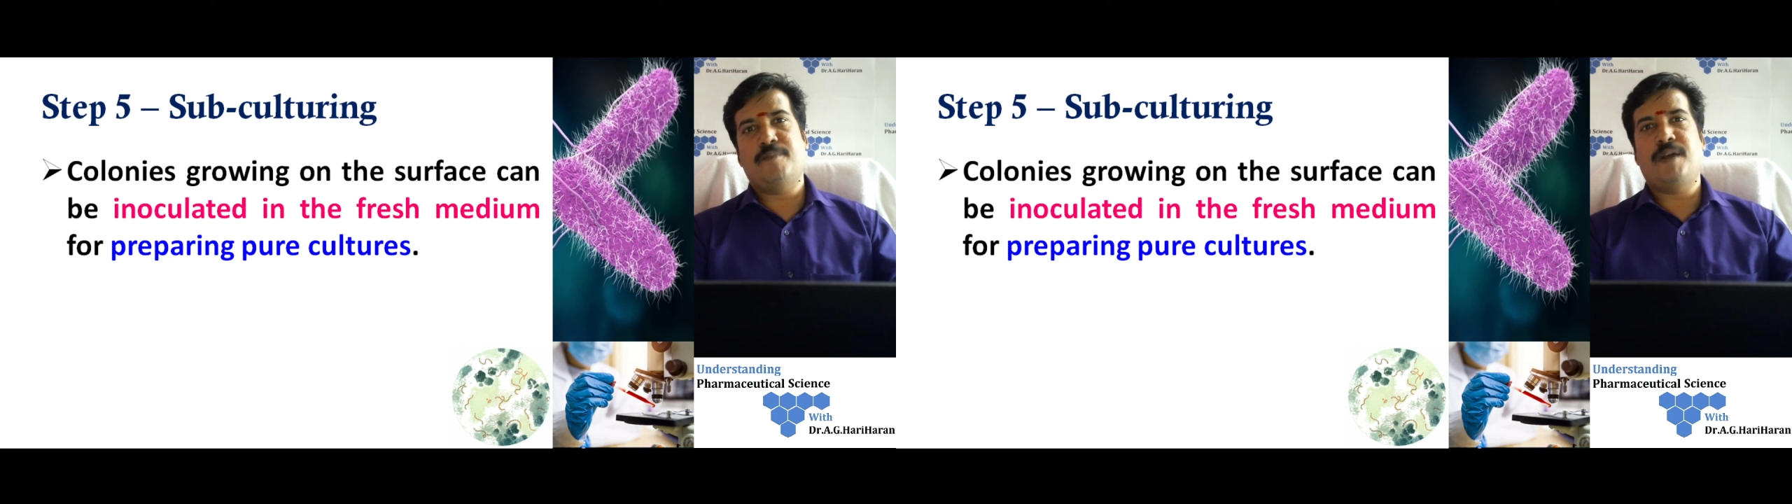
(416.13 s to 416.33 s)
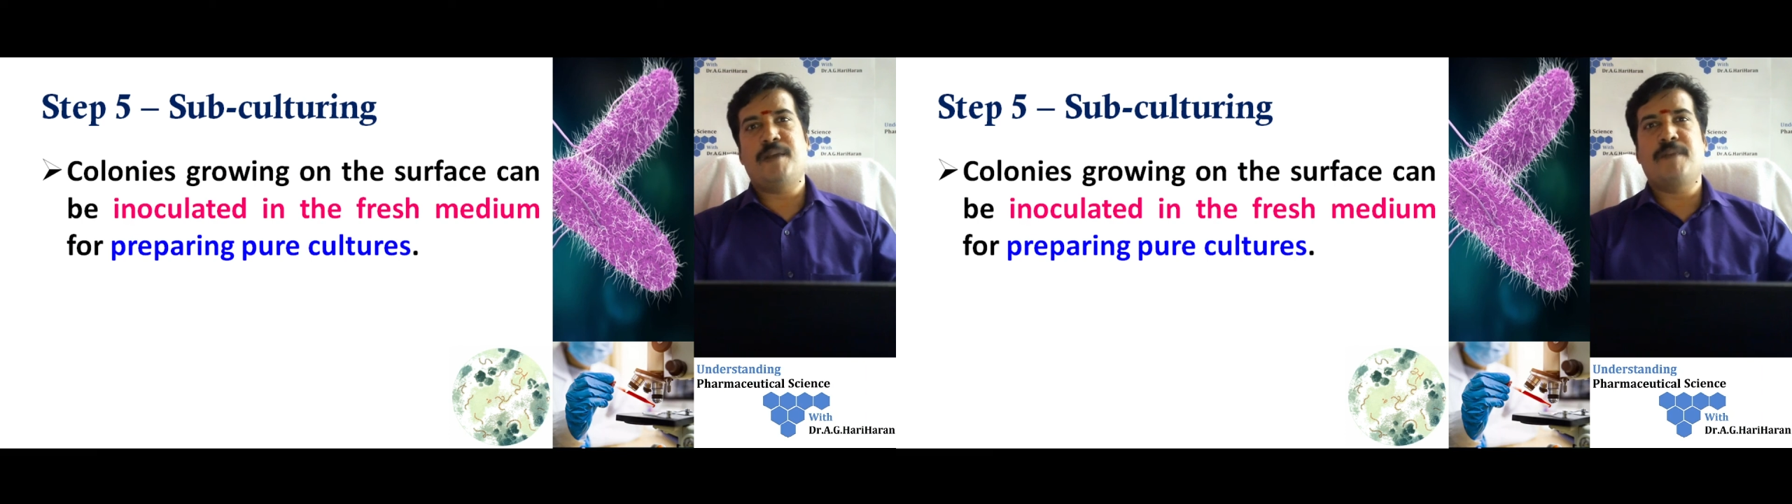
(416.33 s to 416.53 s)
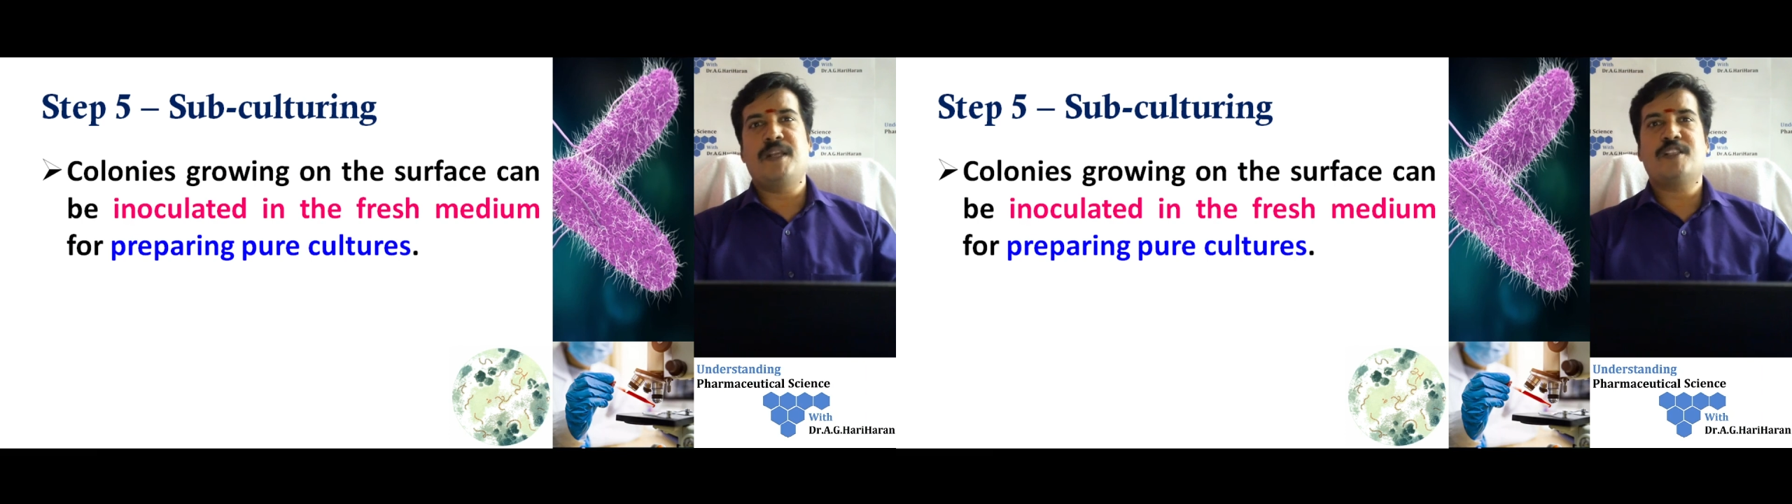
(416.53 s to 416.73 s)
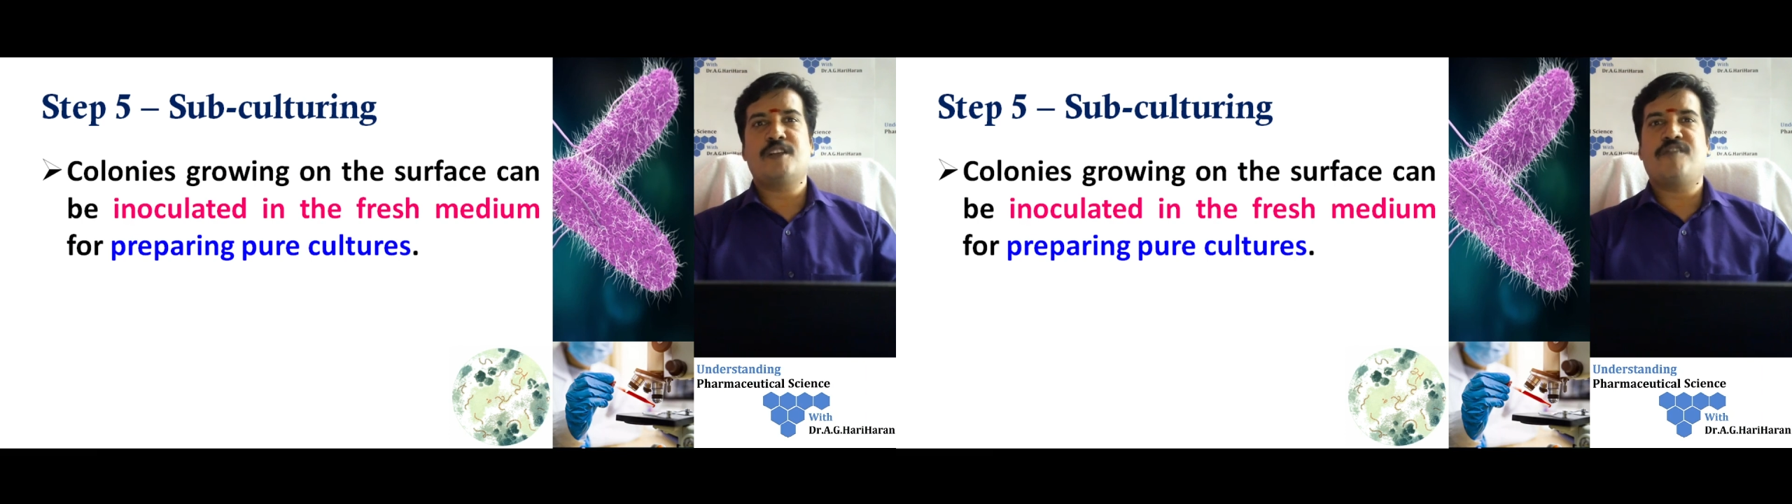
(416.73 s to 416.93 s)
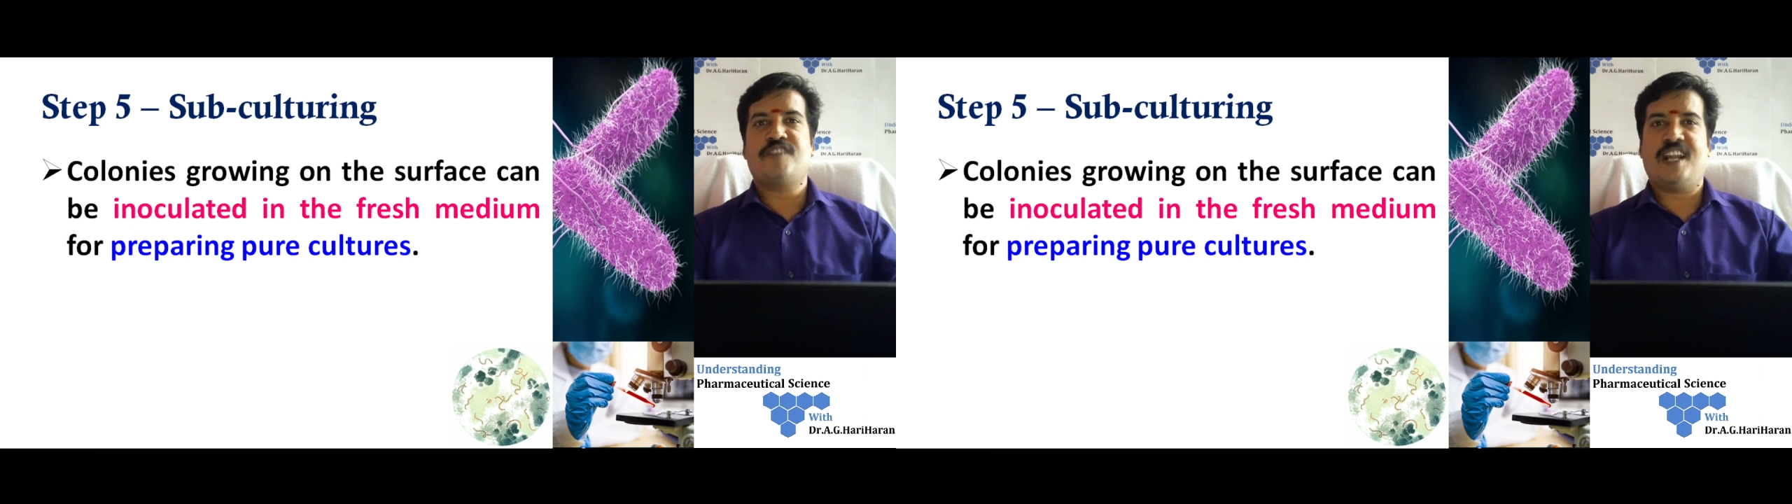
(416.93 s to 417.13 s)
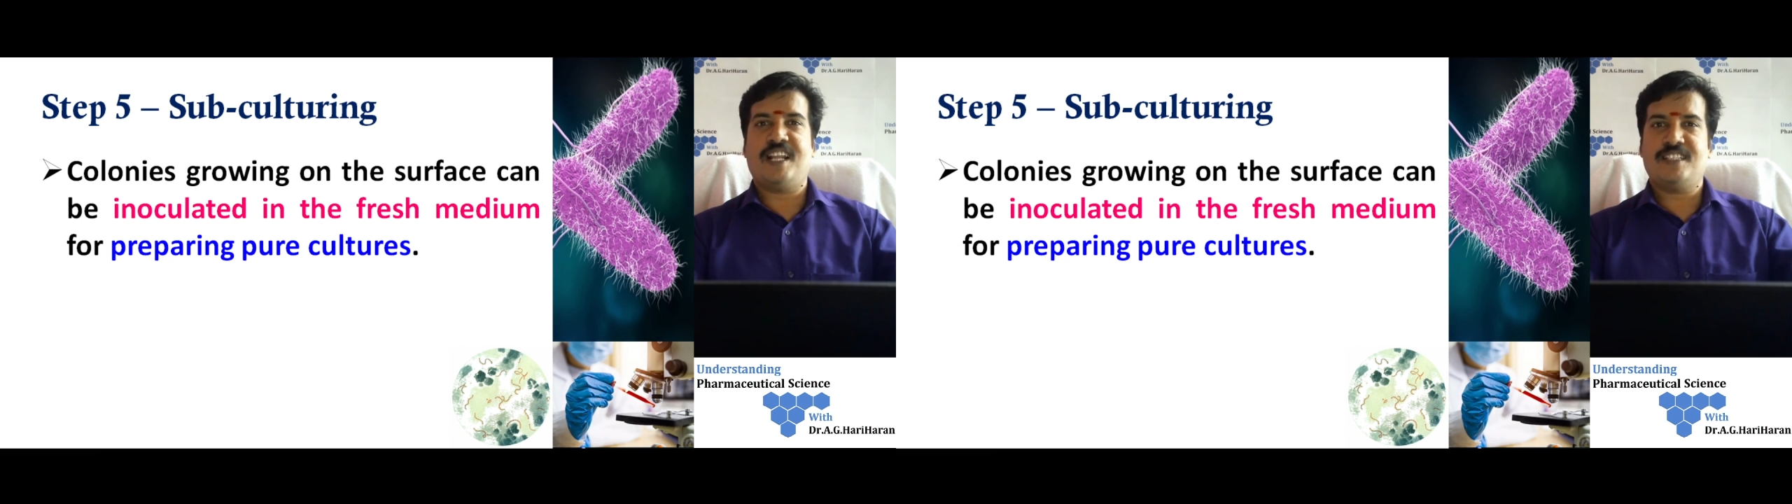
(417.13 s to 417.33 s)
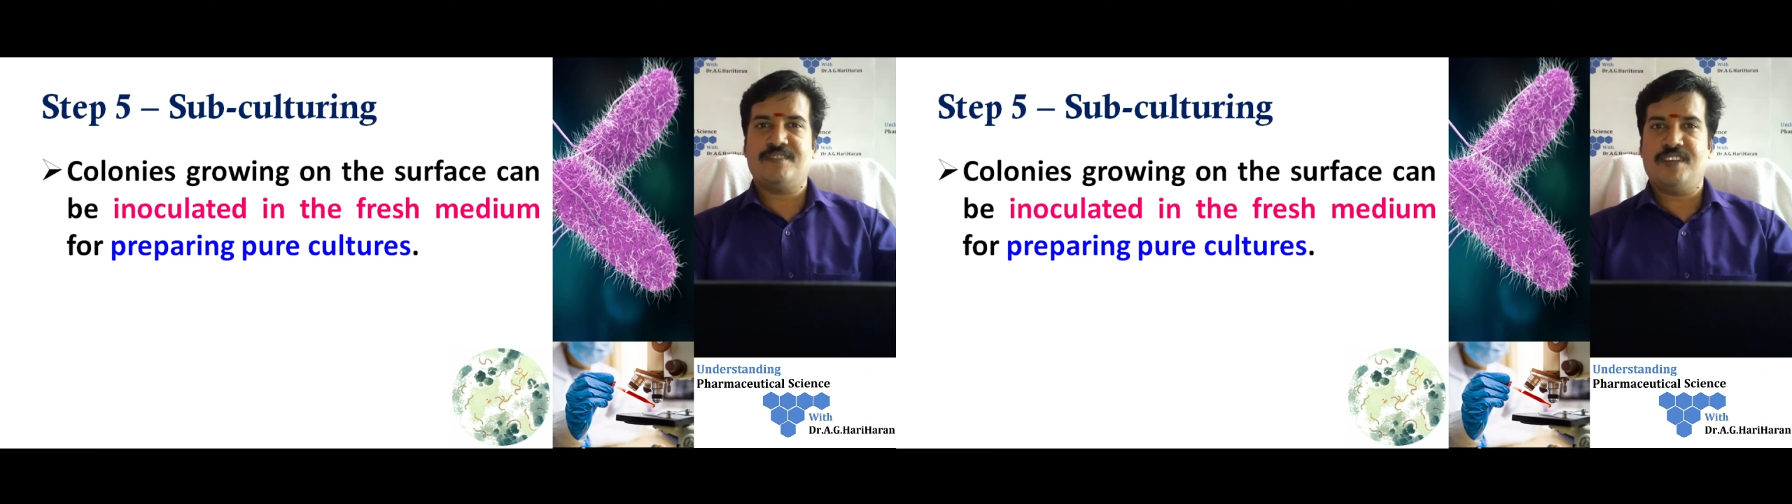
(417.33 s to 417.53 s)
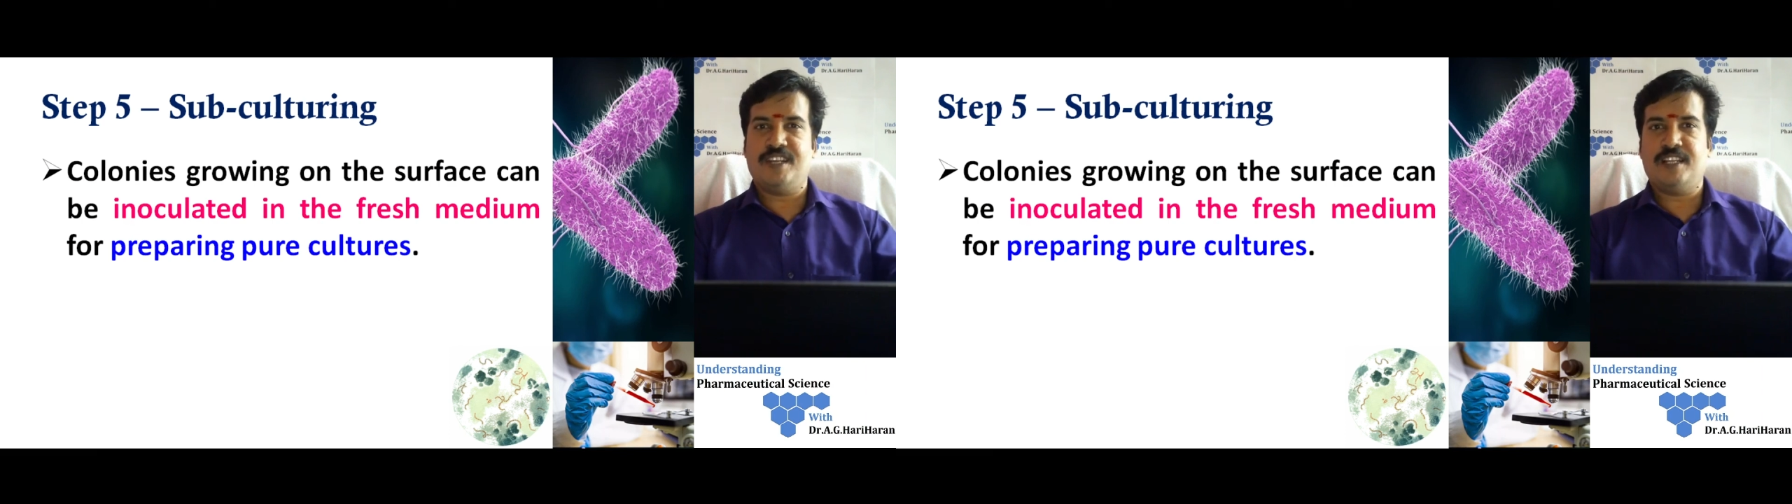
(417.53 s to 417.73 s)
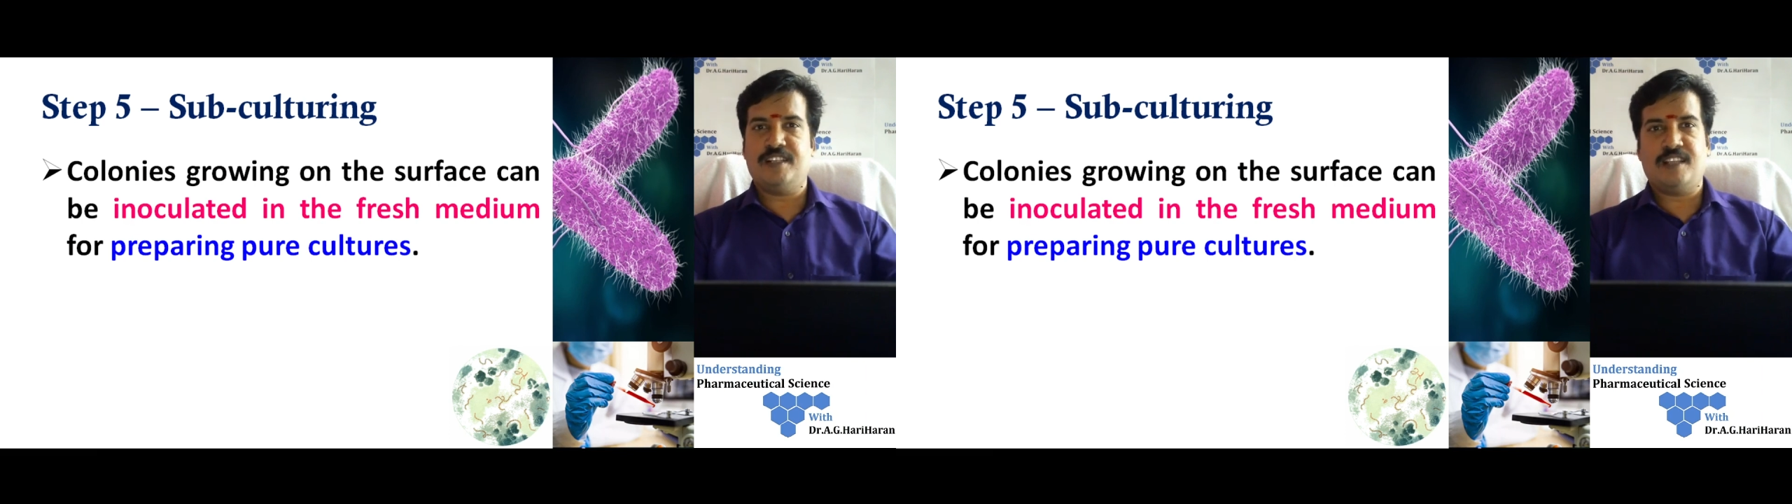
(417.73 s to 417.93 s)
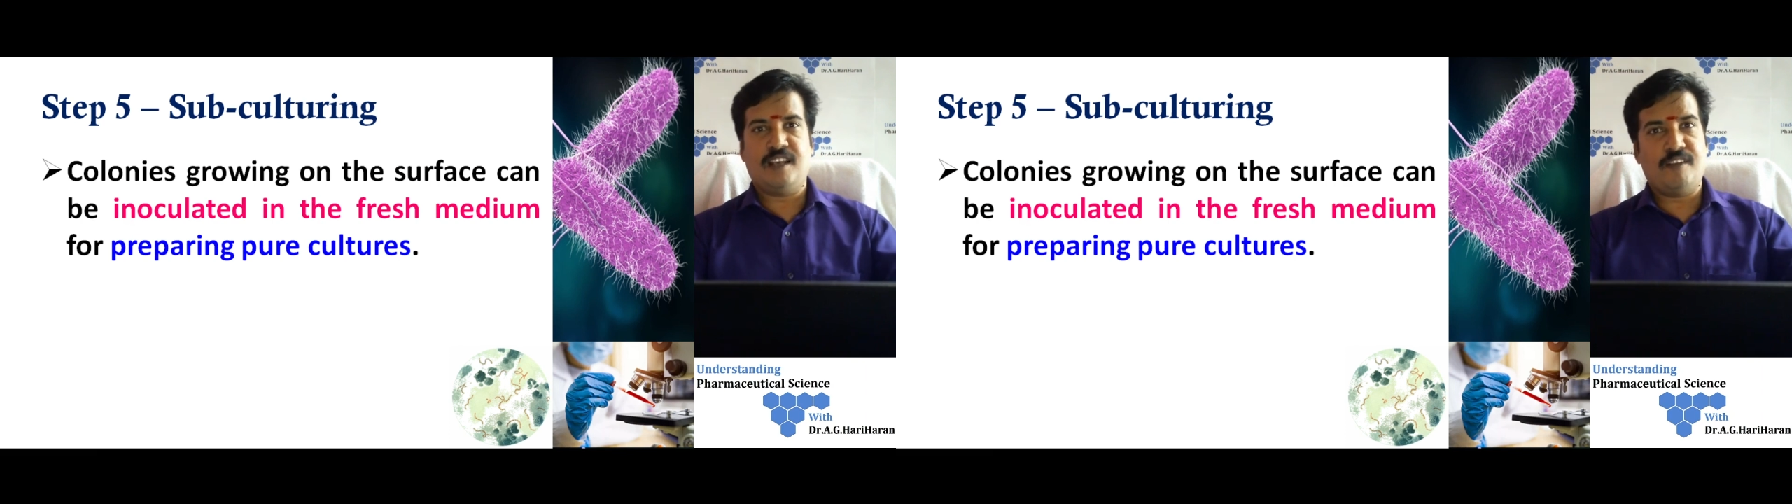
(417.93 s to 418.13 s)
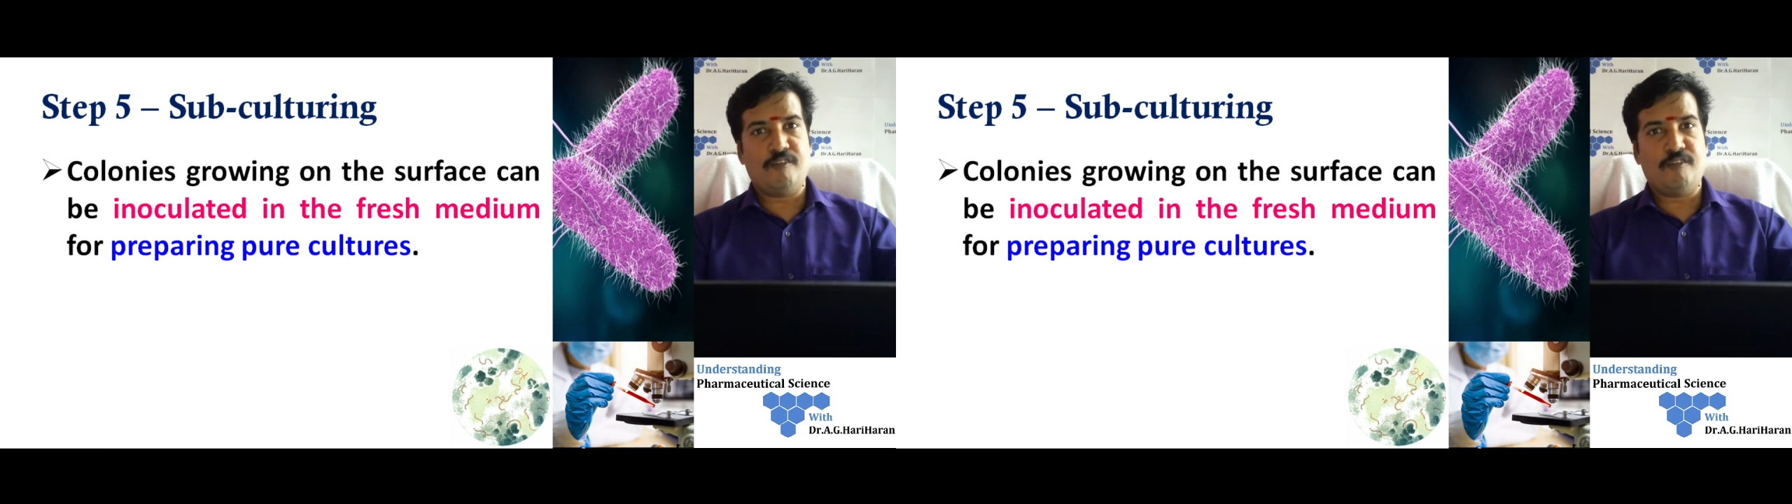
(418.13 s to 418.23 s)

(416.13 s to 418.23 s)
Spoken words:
by means of transferring the